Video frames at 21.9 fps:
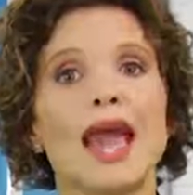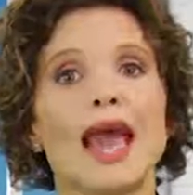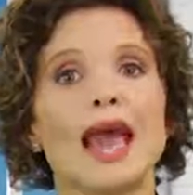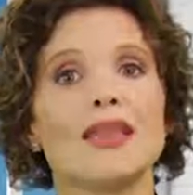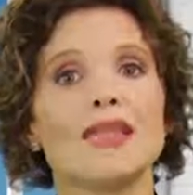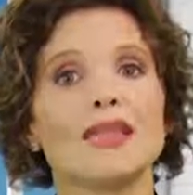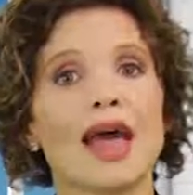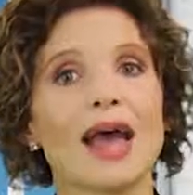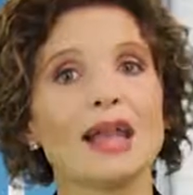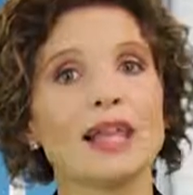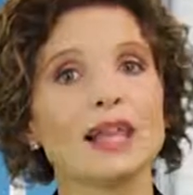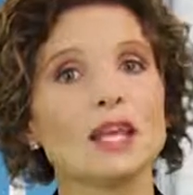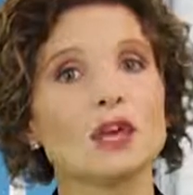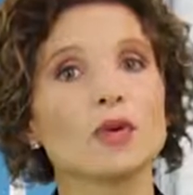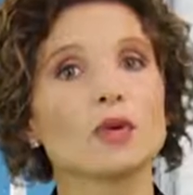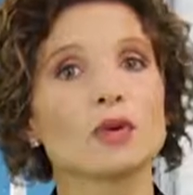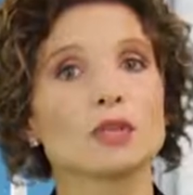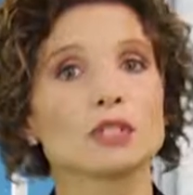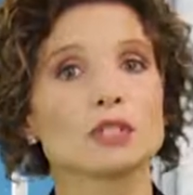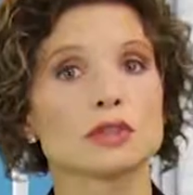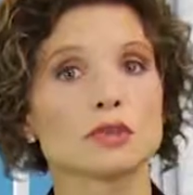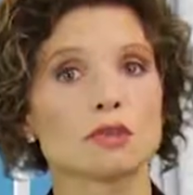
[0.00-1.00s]
And that
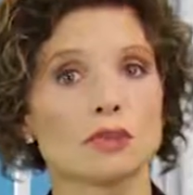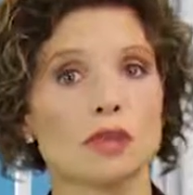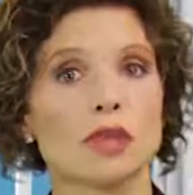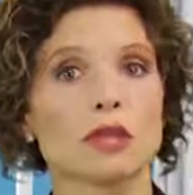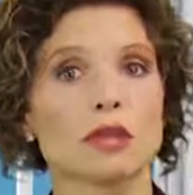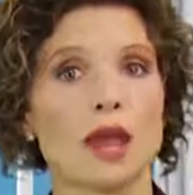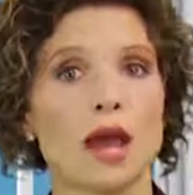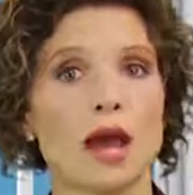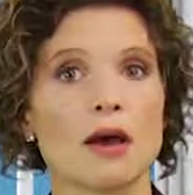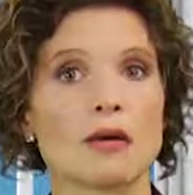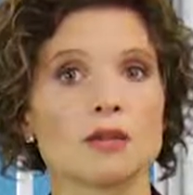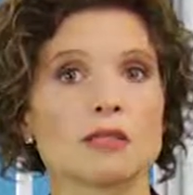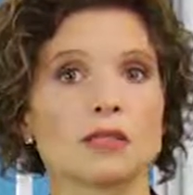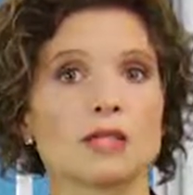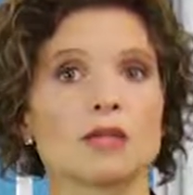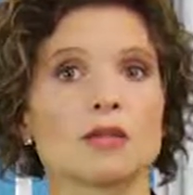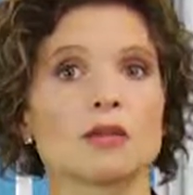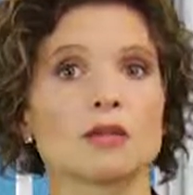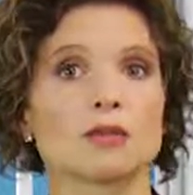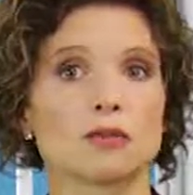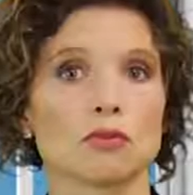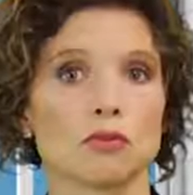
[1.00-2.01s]
equals
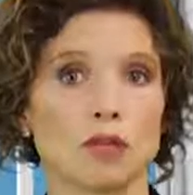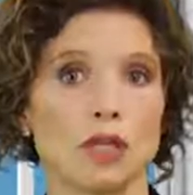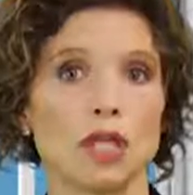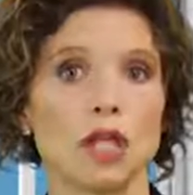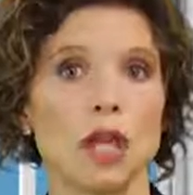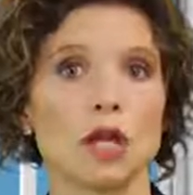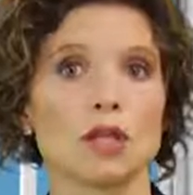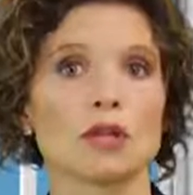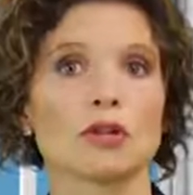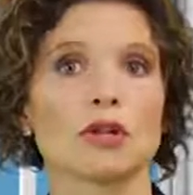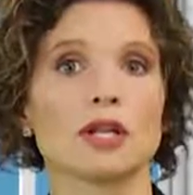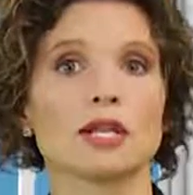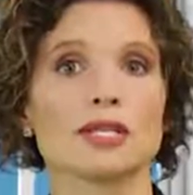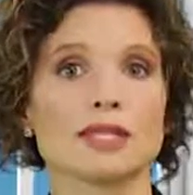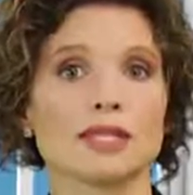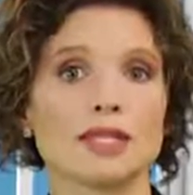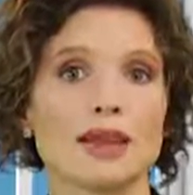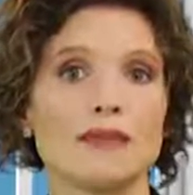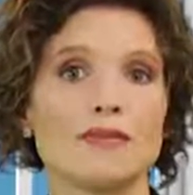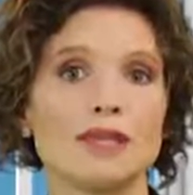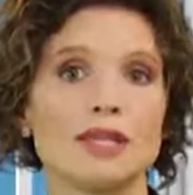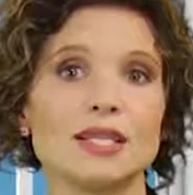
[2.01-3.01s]

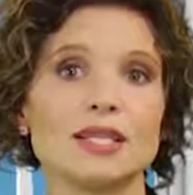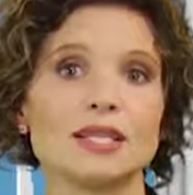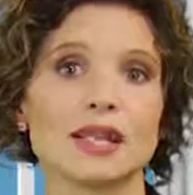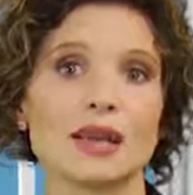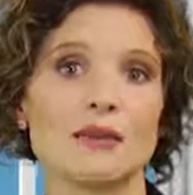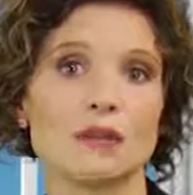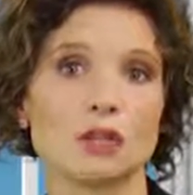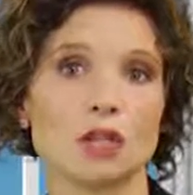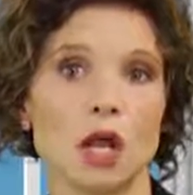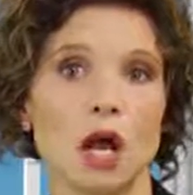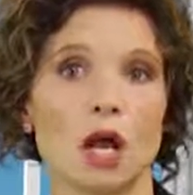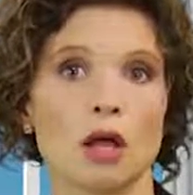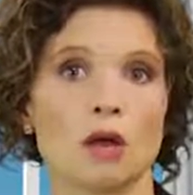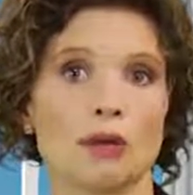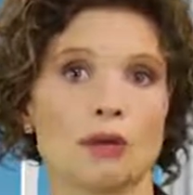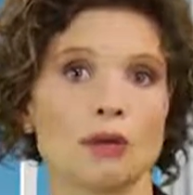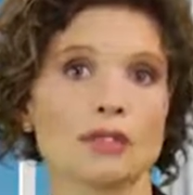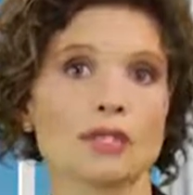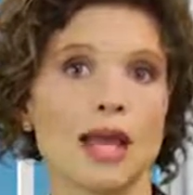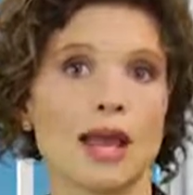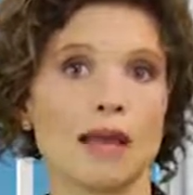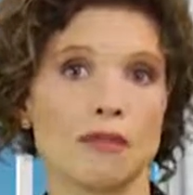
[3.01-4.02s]

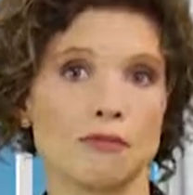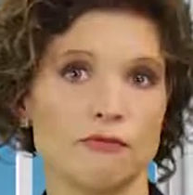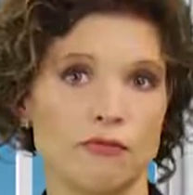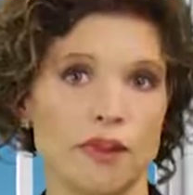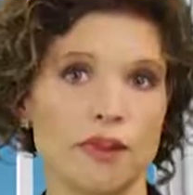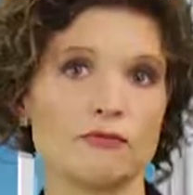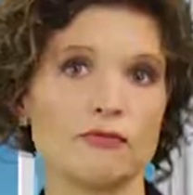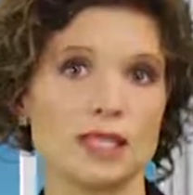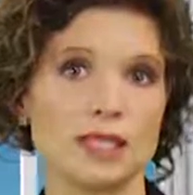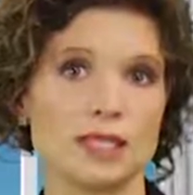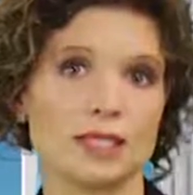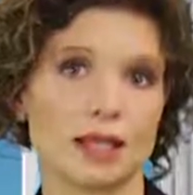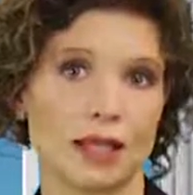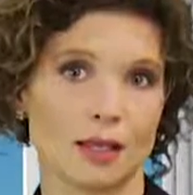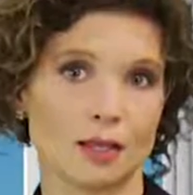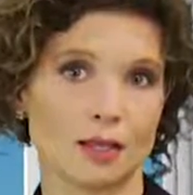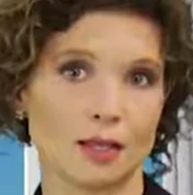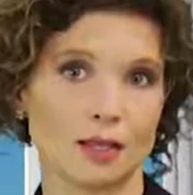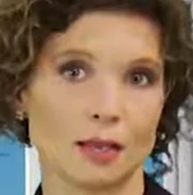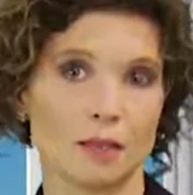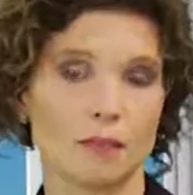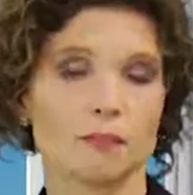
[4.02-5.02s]

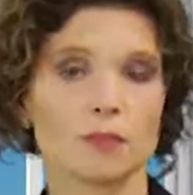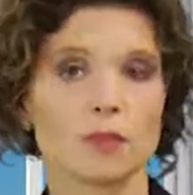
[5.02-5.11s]
$3,377.50.